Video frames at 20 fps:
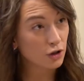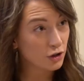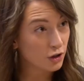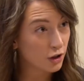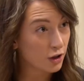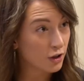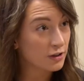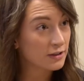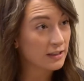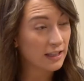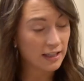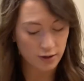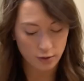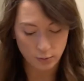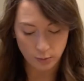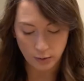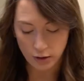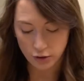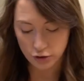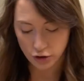salt as
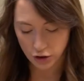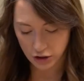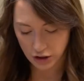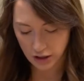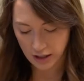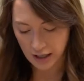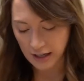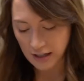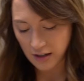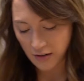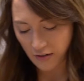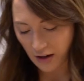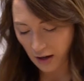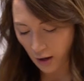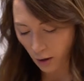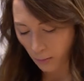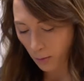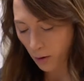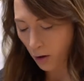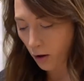well, just to kind of
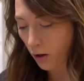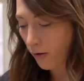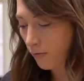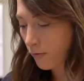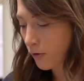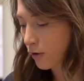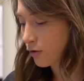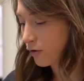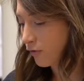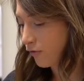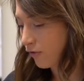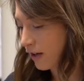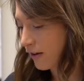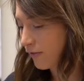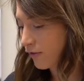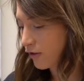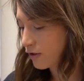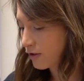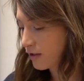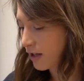help all of those
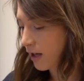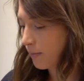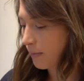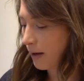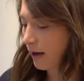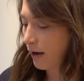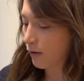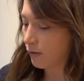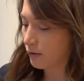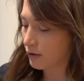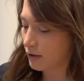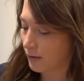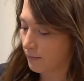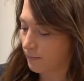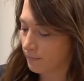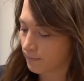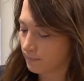flavors come out.